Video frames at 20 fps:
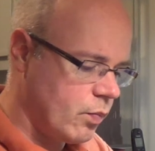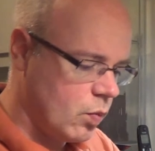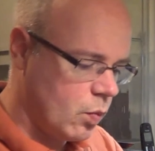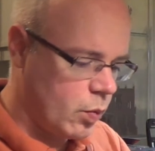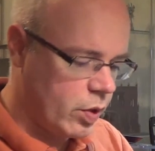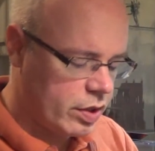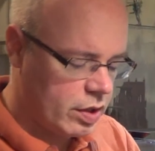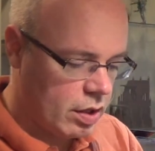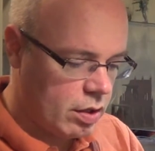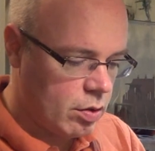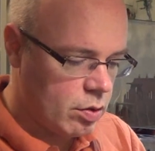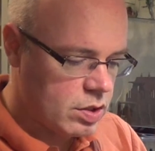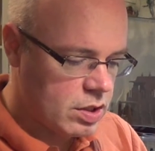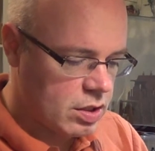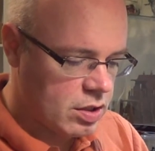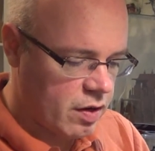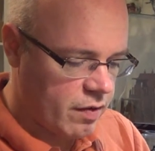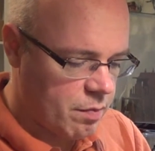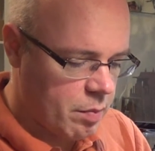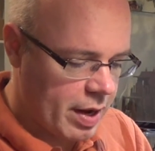with the
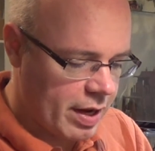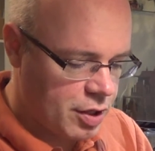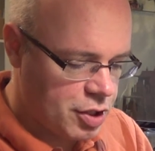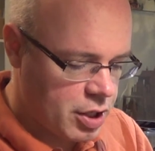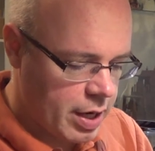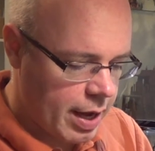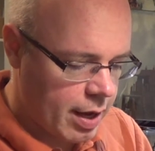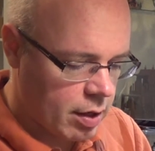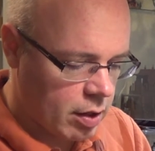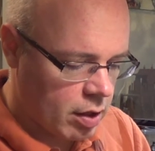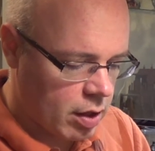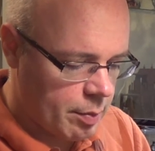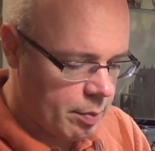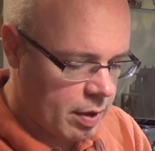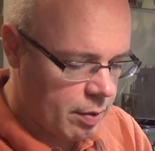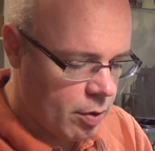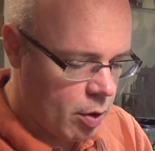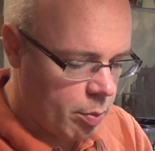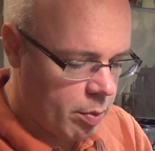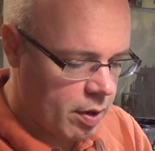usage of my channel,
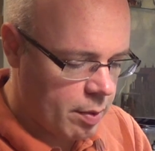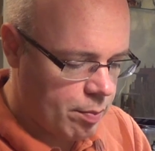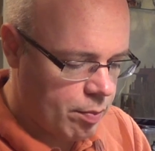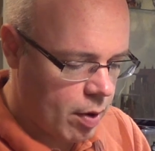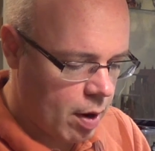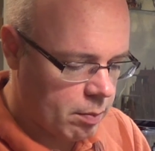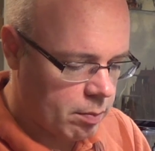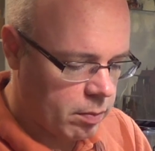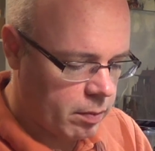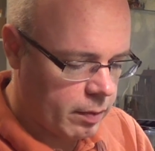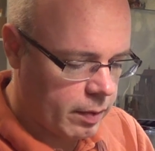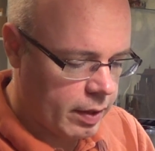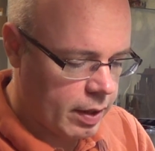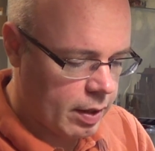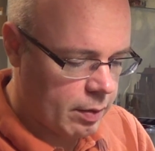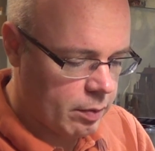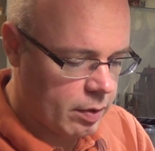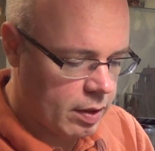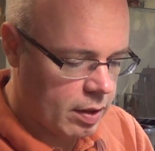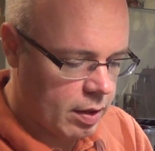nobody probably,
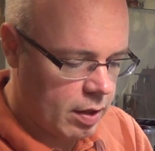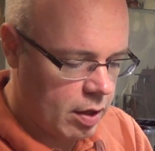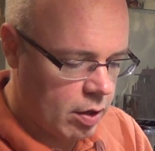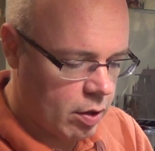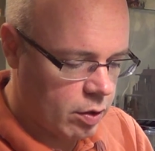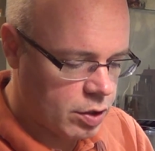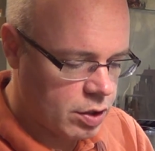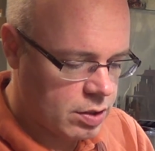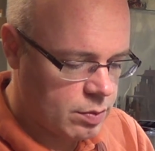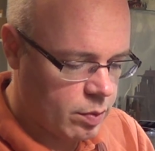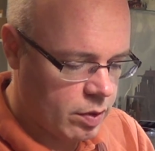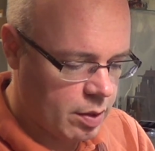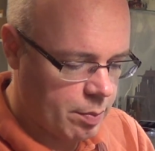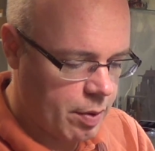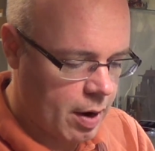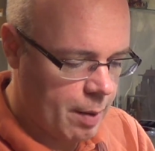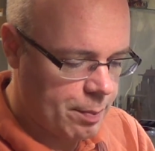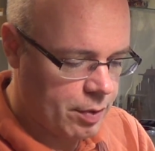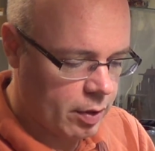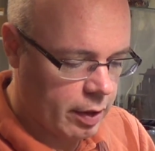just with the
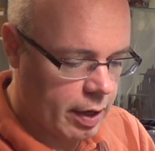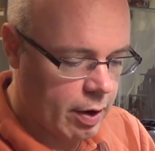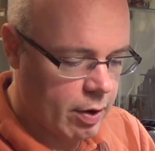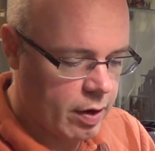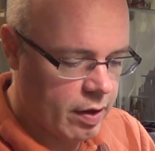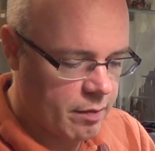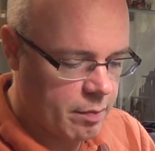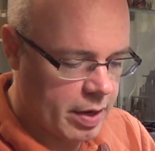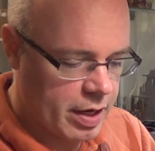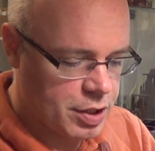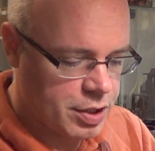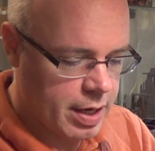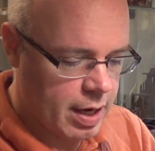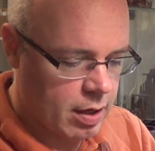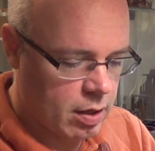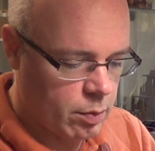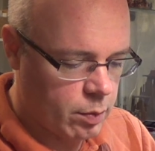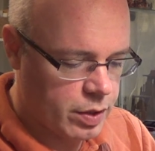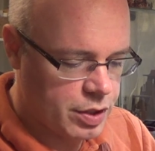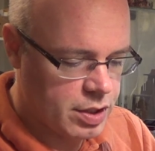popularity of my
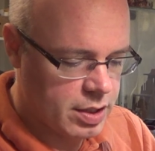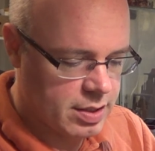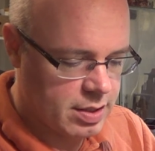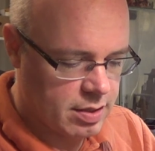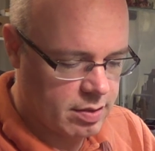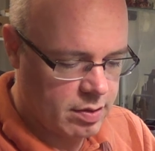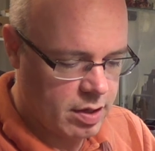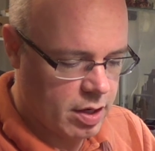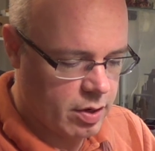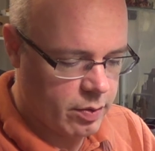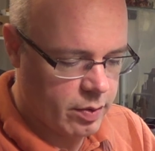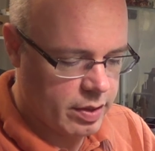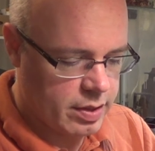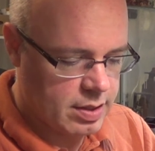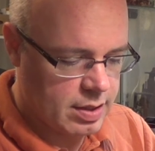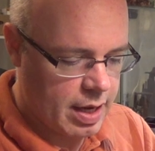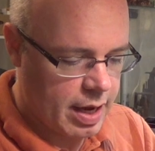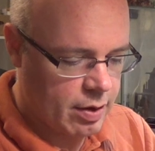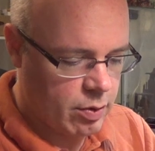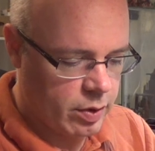channel, which isn't,
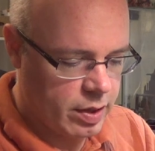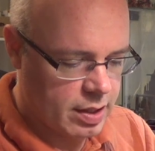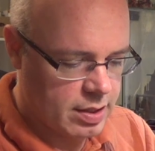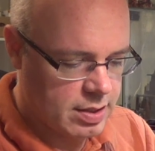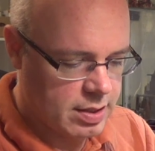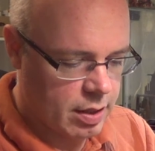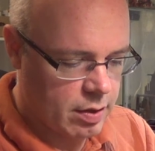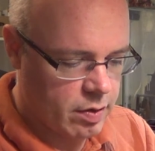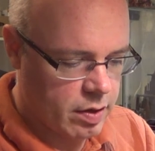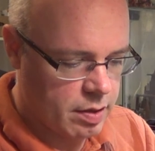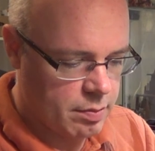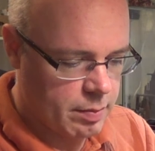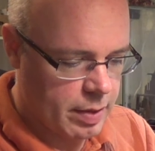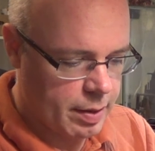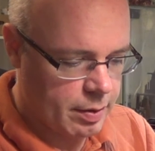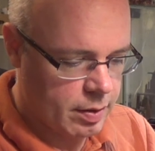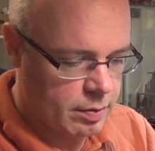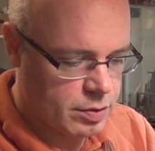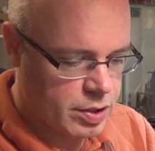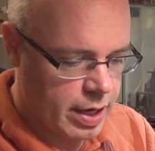I don't consider it
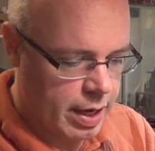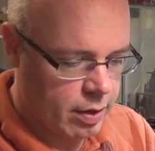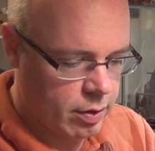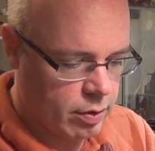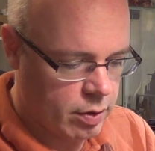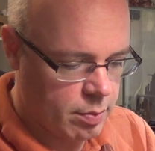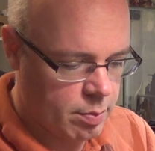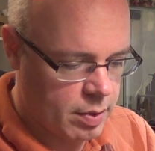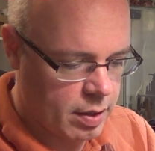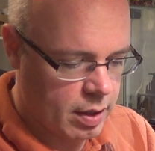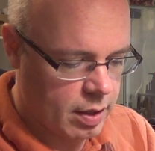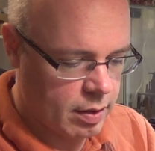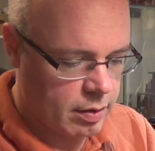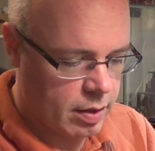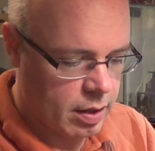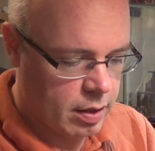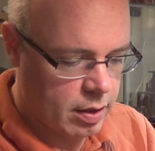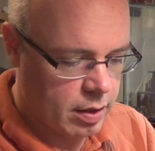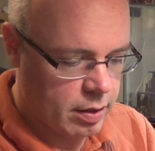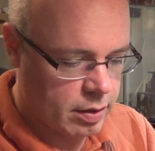my channel to be,
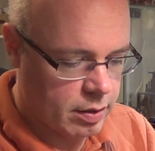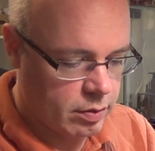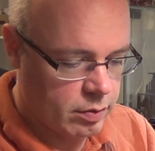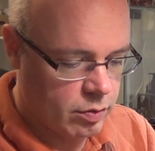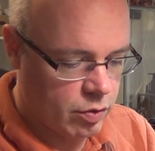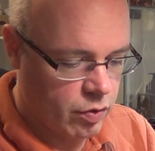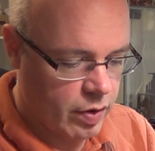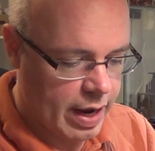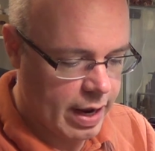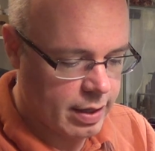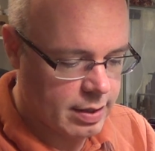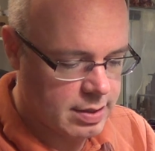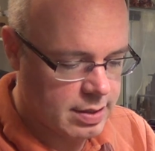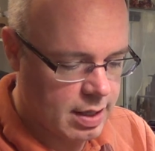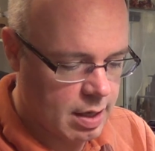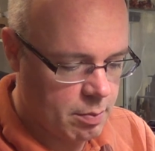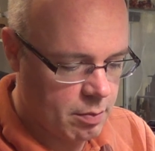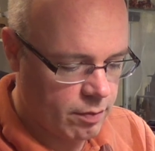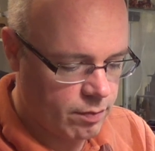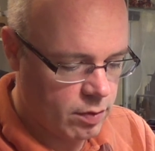in the grand
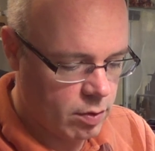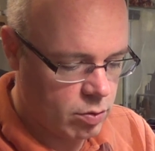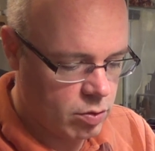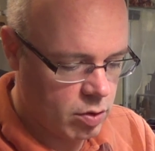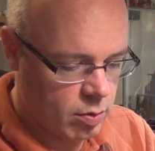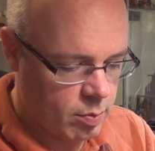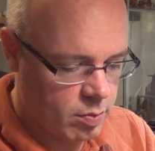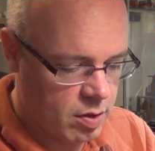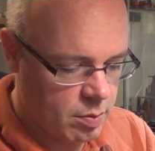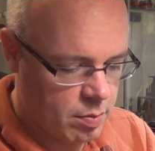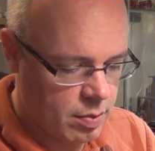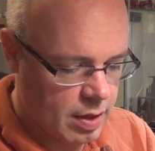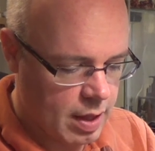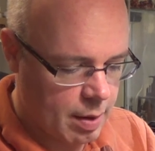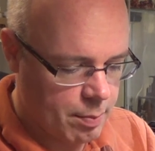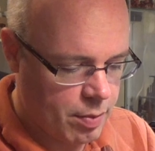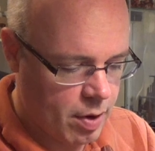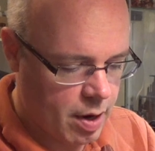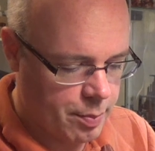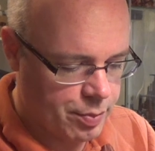scheme of YouTube, to be
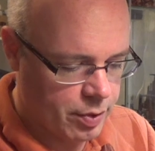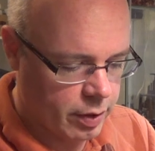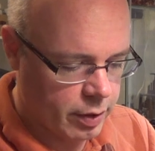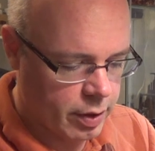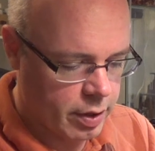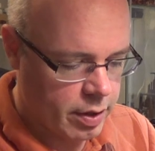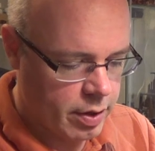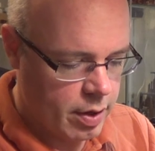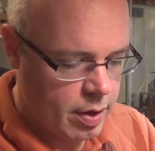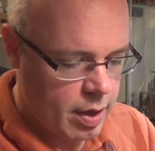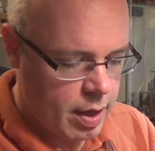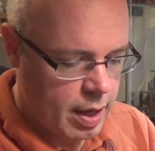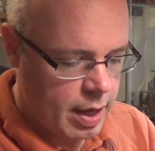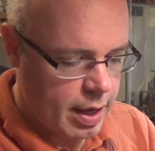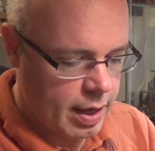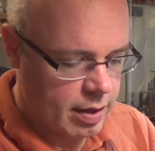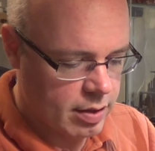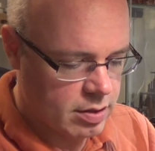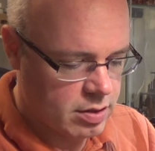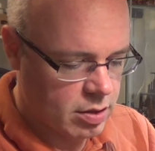that popular.
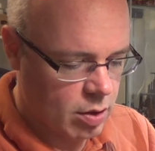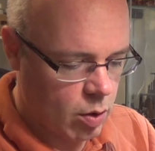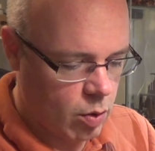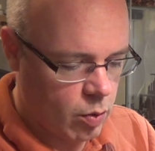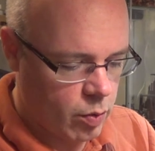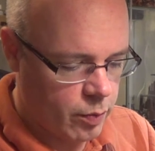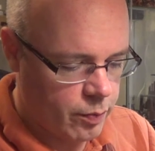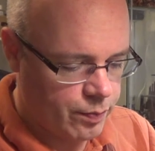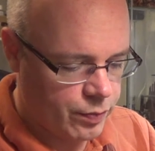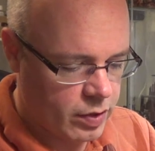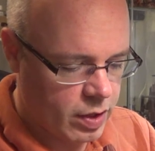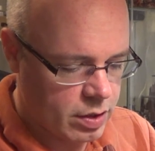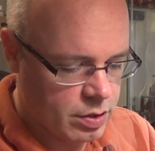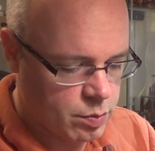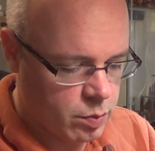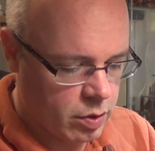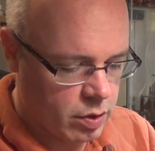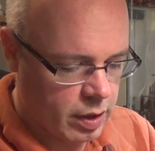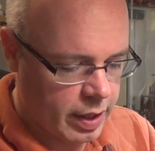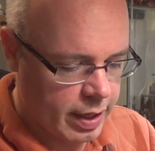And so,
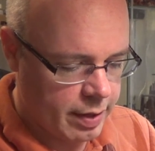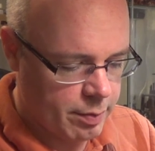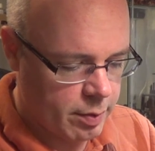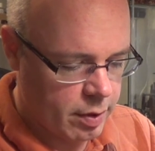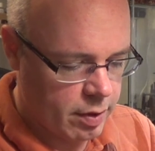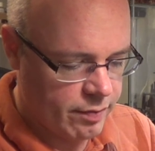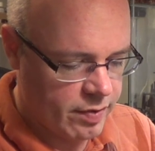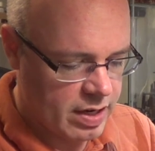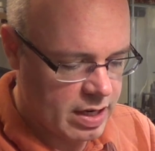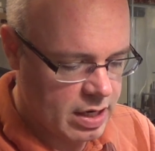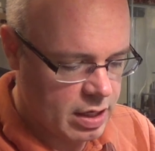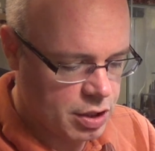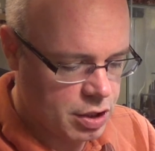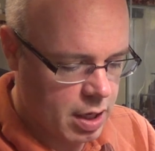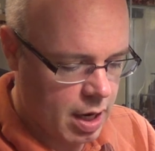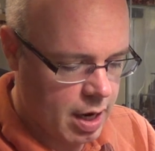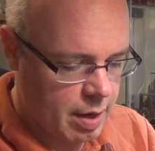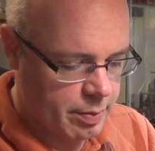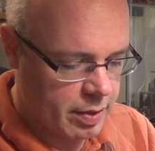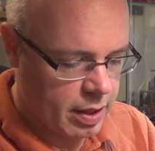because we're like a bit of a niche
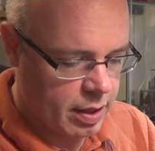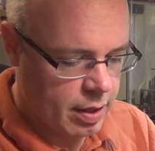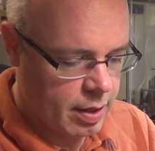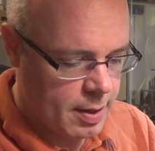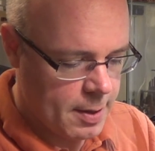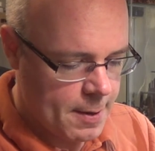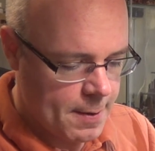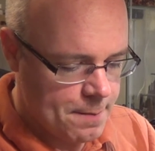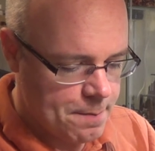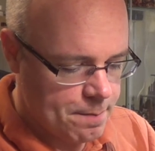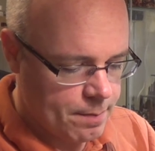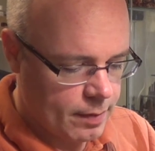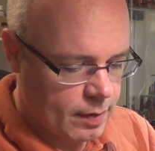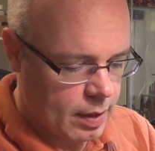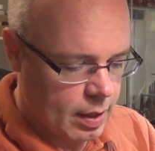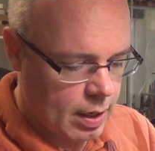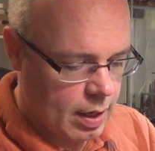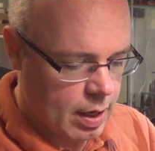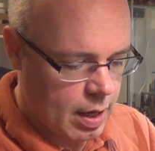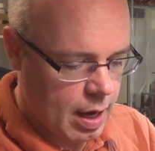hobby,
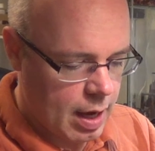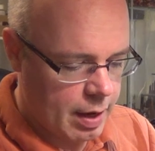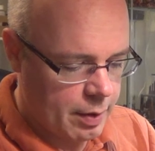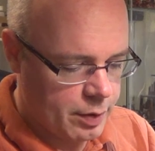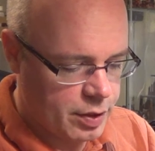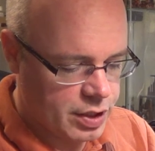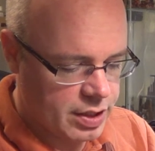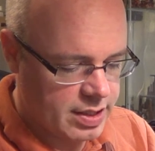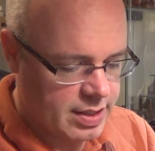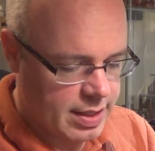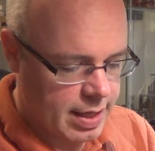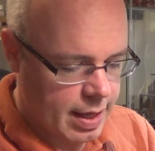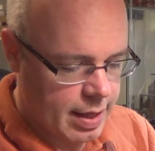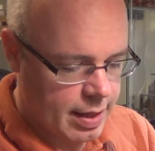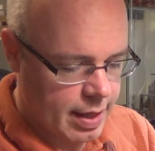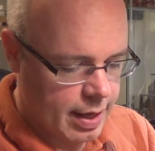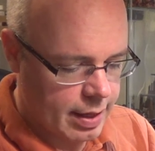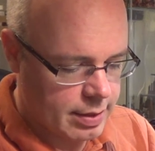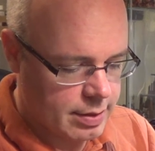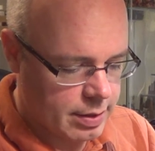I would just say
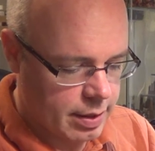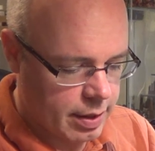that